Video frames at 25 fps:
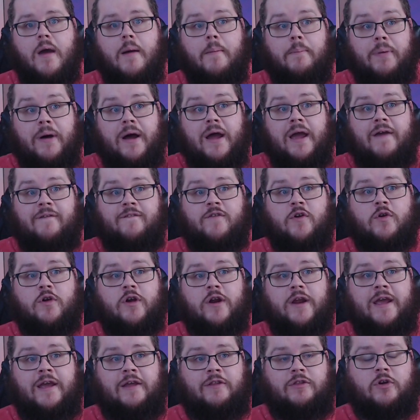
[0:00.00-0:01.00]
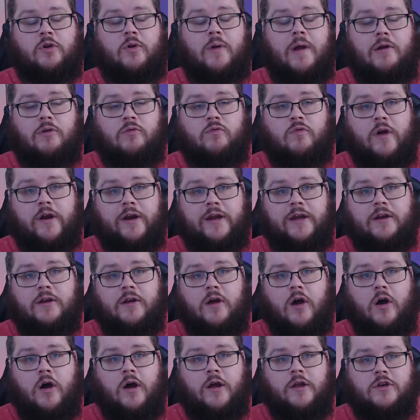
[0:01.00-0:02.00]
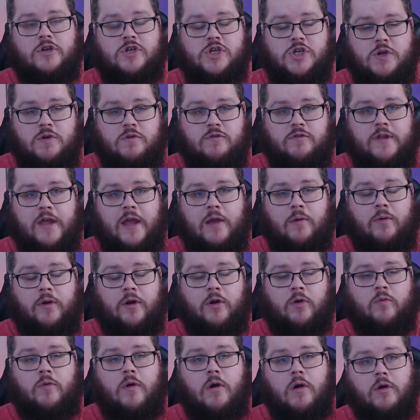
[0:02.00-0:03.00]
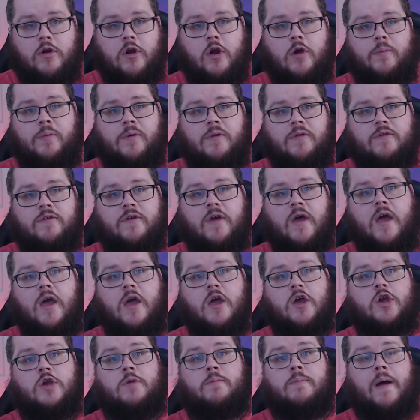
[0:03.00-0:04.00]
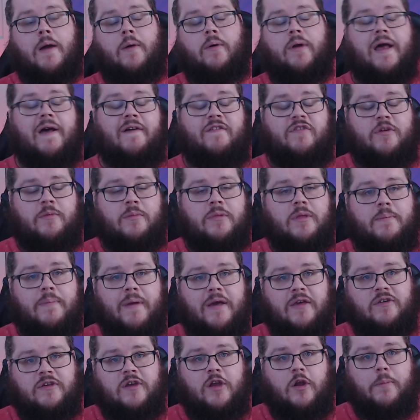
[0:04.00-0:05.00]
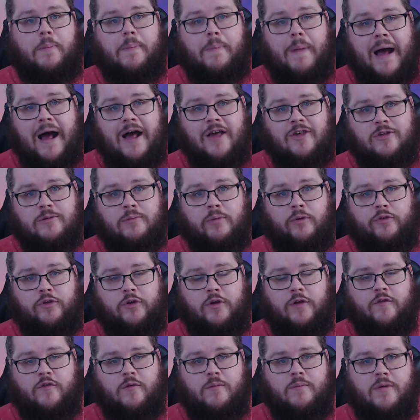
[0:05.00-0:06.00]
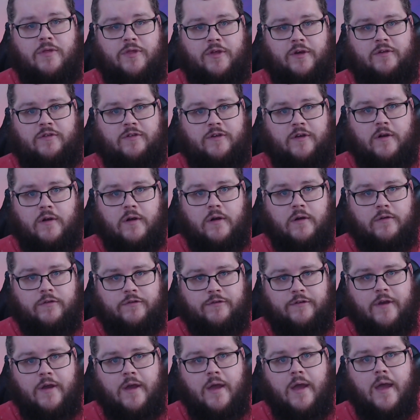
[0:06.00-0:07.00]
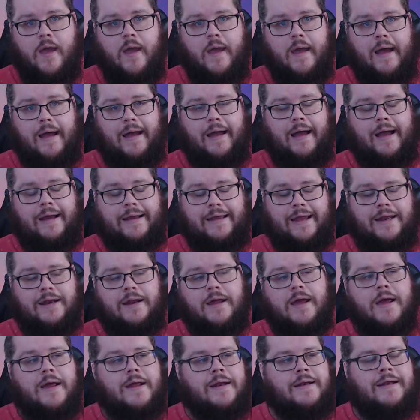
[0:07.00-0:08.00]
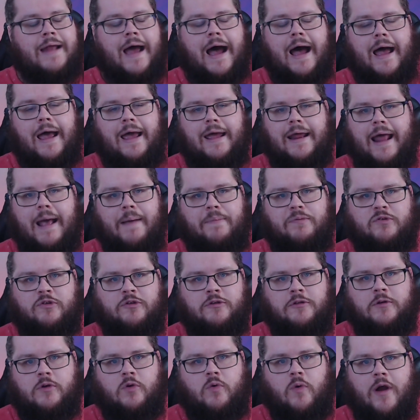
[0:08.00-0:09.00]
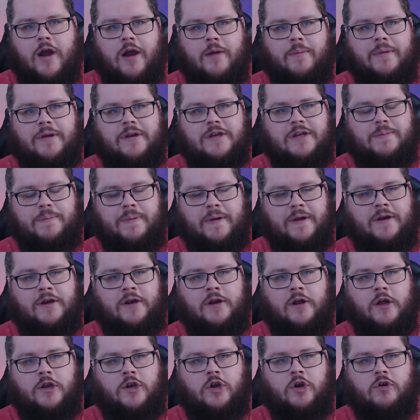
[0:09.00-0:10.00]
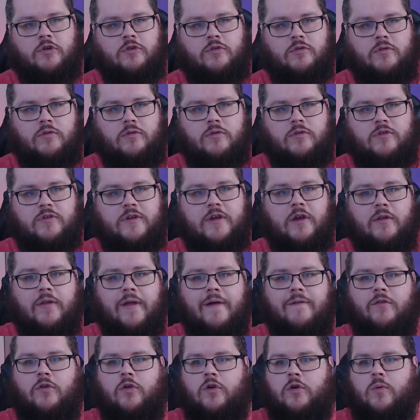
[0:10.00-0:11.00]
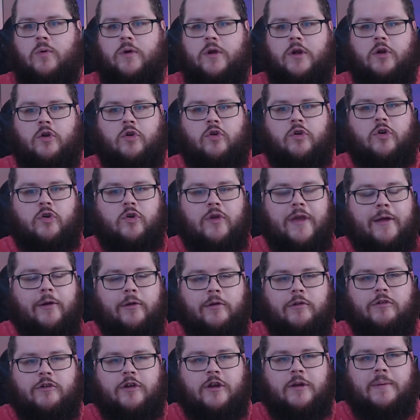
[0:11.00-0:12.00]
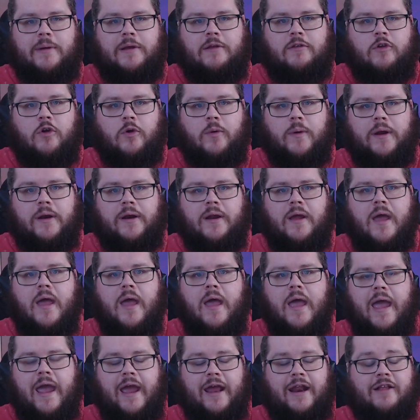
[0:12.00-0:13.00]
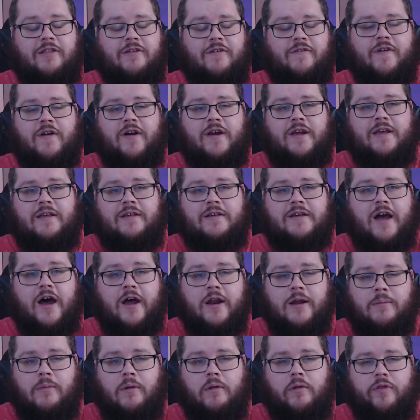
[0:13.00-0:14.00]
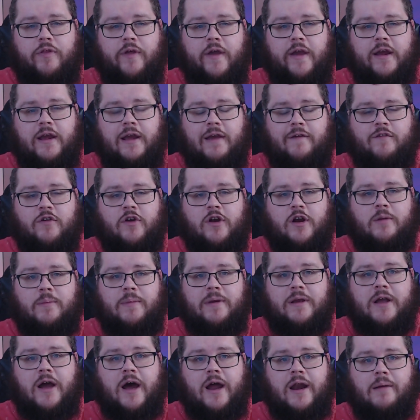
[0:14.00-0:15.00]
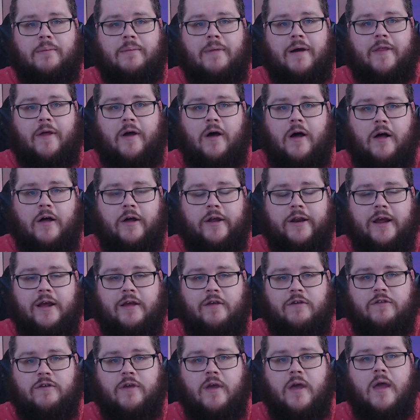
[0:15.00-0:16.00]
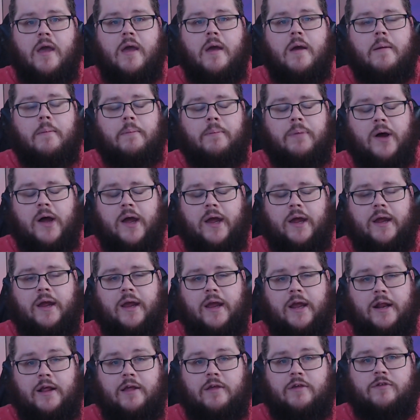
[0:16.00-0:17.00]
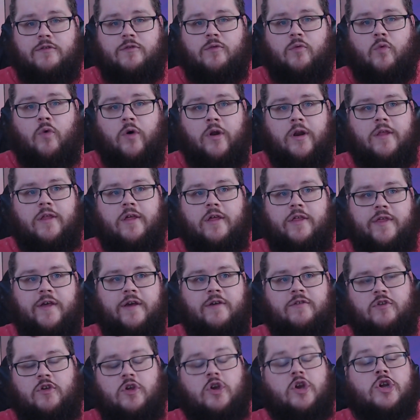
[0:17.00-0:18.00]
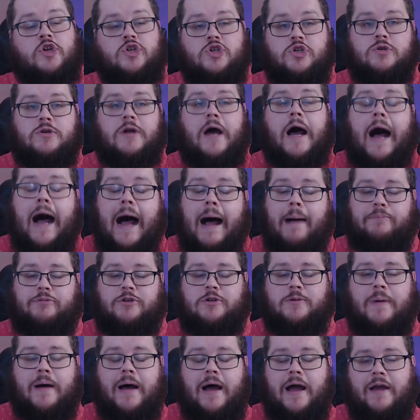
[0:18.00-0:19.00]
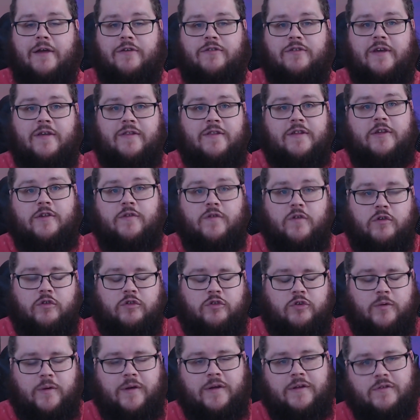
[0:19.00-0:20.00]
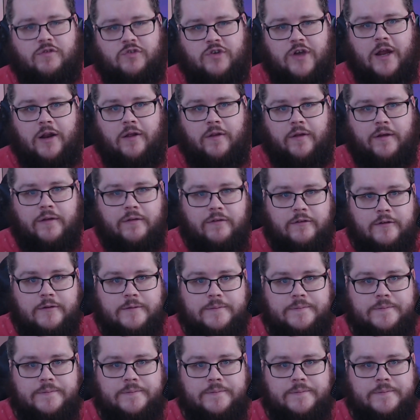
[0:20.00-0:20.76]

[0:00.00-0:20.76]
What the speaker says: But if you're going to hit the ground running on Tuesday when Heroic opens, you might want to have some of the best gear possible to you from Mythic Zeros. Again, not an absolute requirement depending on your skill level or what your guild is going to be doing, and it's a very cuttable thing if you're going to be caught up by the holidays, but it is one of the things that you can do to optimize in these first 2 weeks of Shadowlands.